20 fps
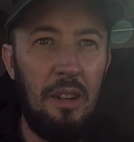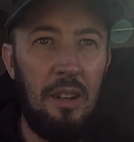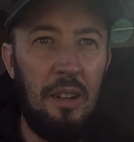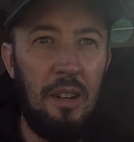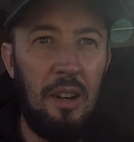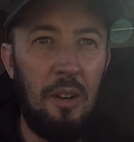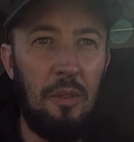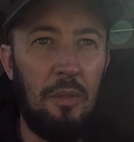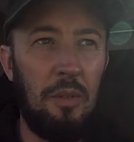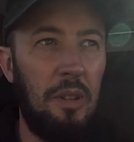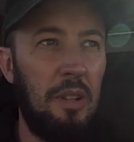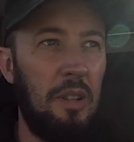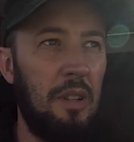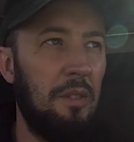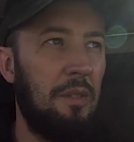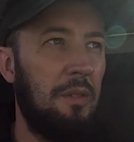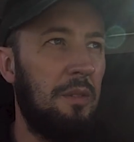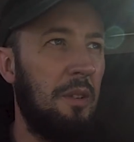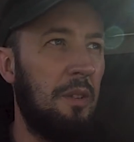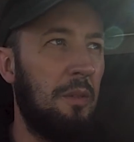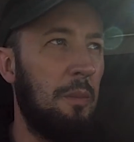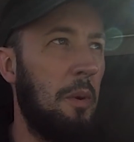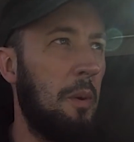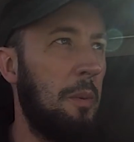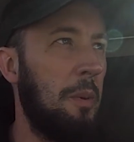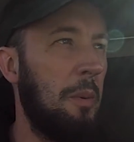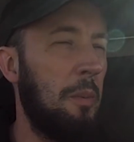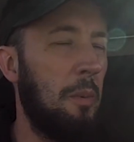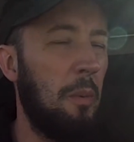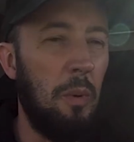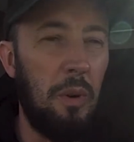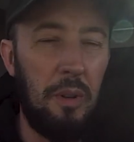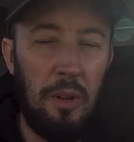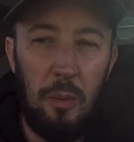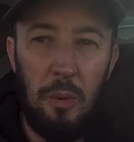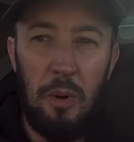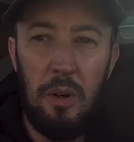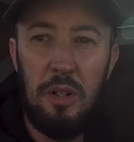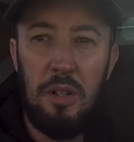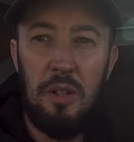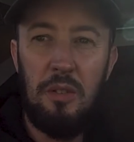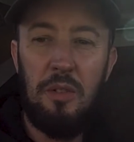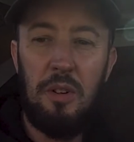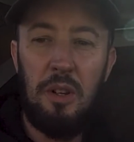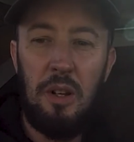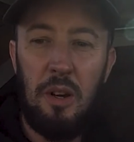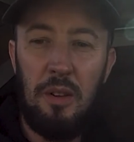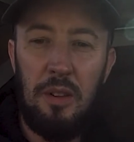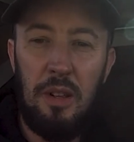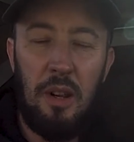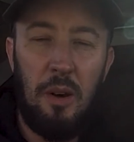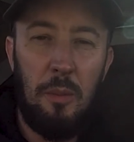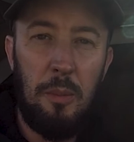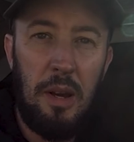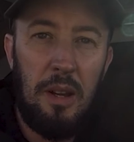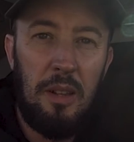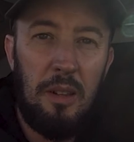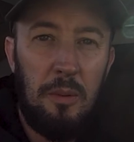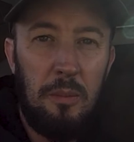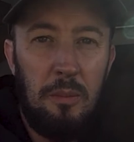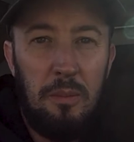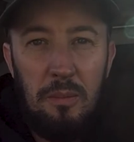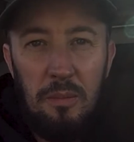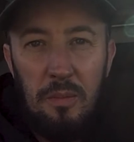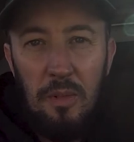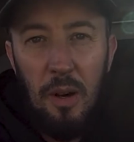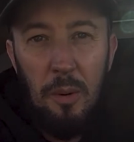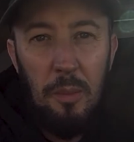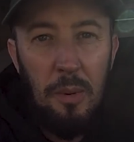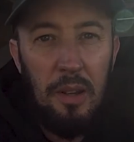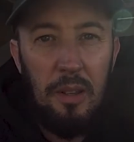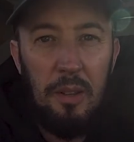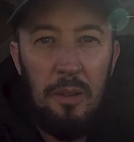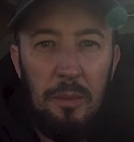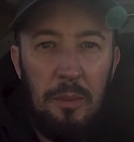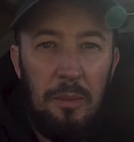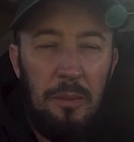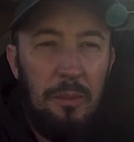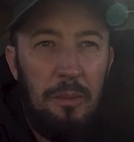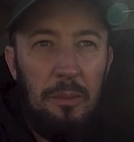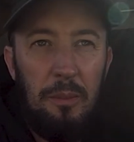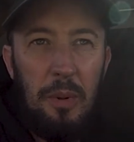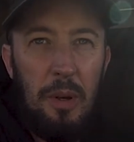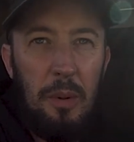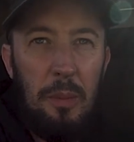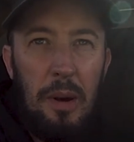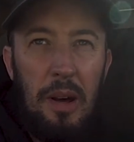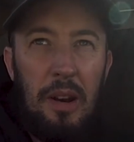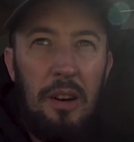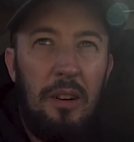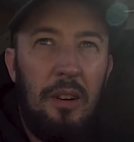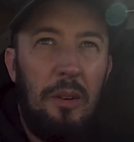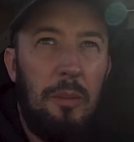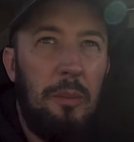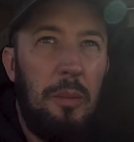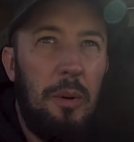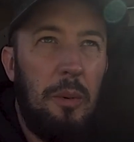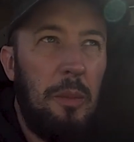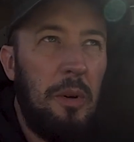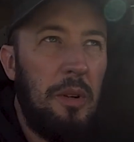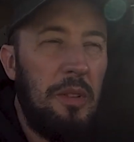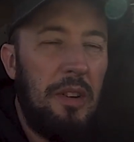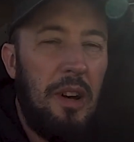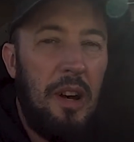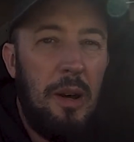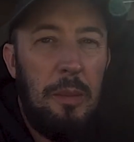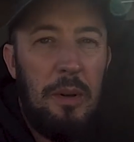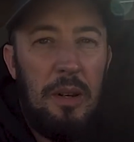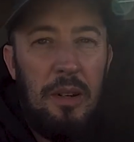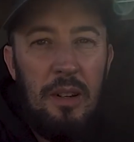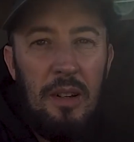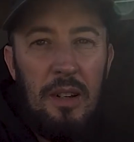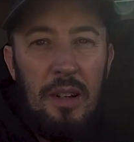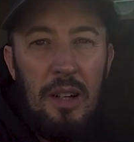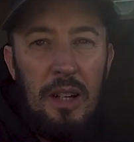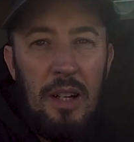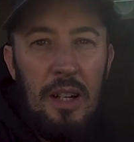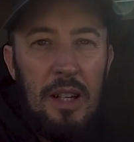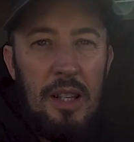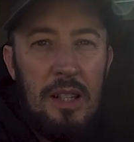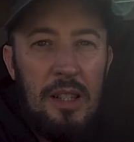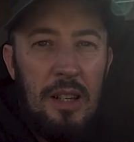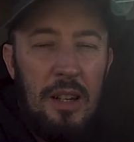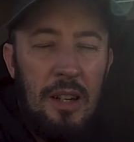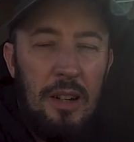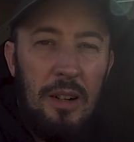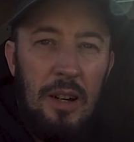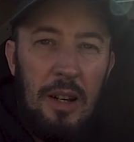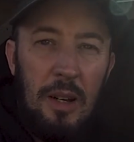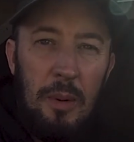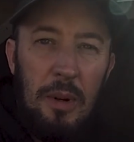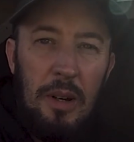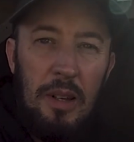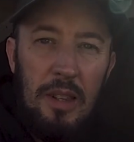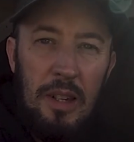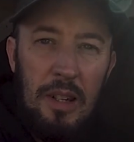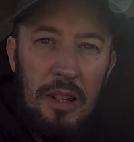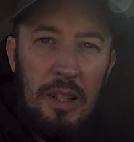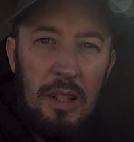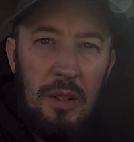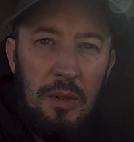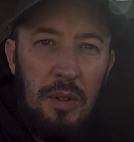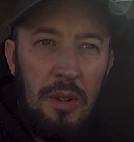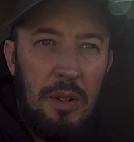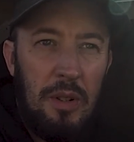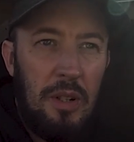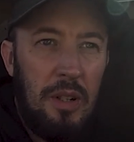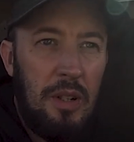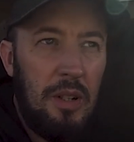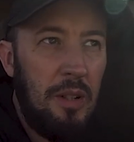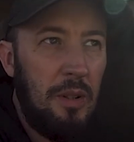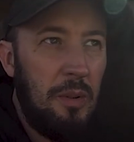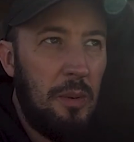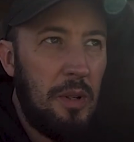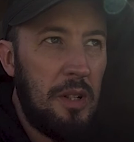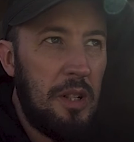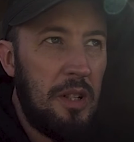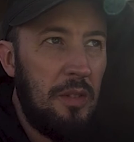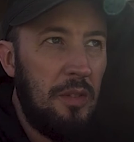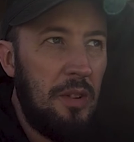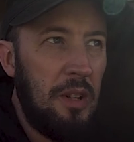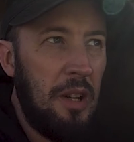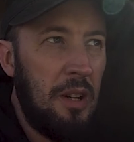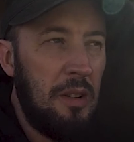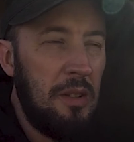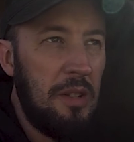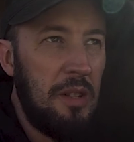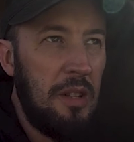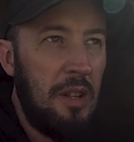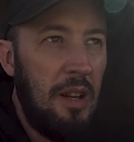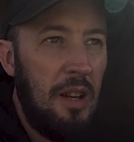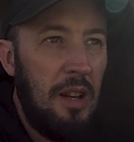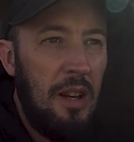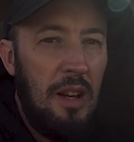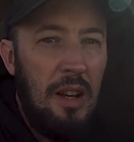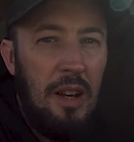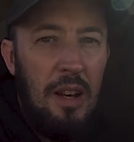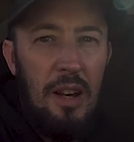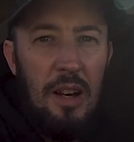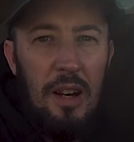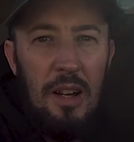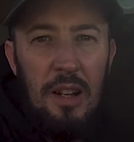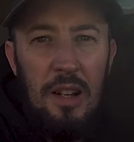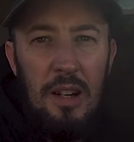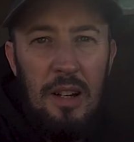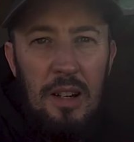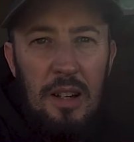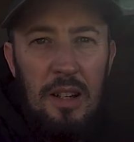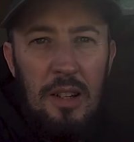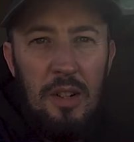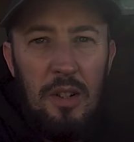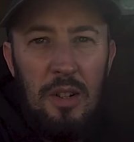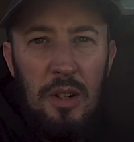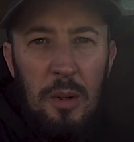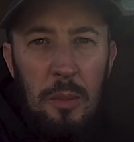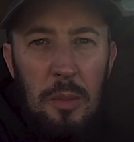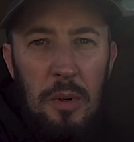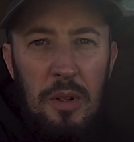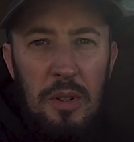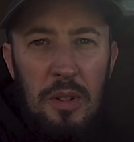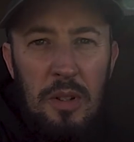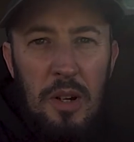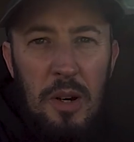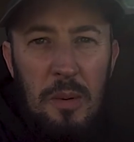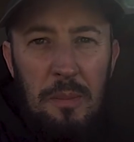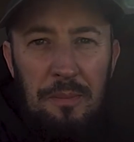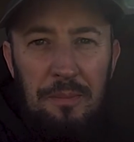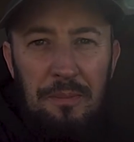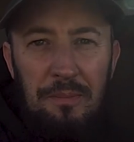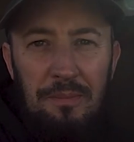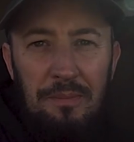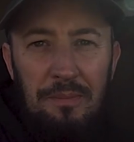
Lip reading: hopefully if more people want to watch the video, then I'll make them a bit better. I'll put more time in. So anyway, thanks for watching the videos, and enjoy more to come.